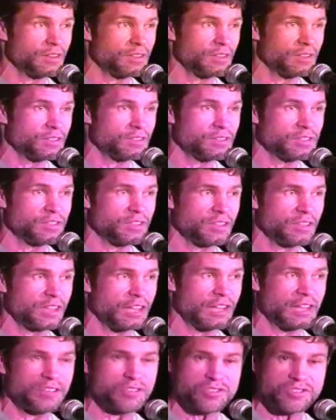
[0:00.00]
it's the
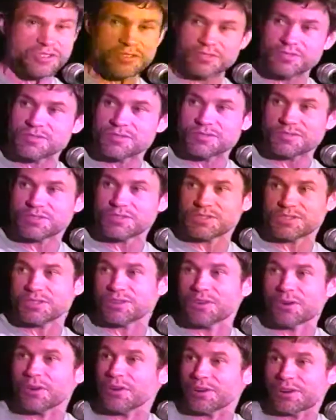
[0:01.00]
ancient
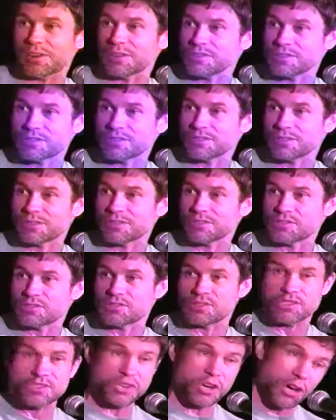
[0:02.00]
sonorities, it's
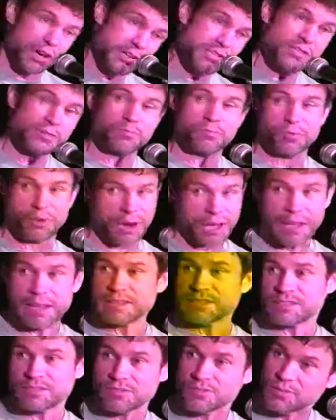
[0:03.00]
just
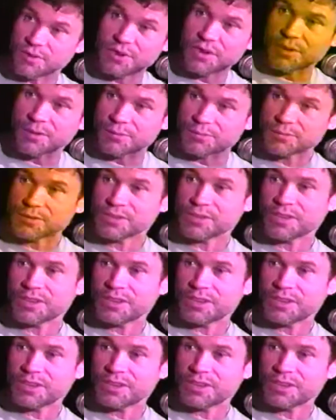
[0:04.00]
brass and drums.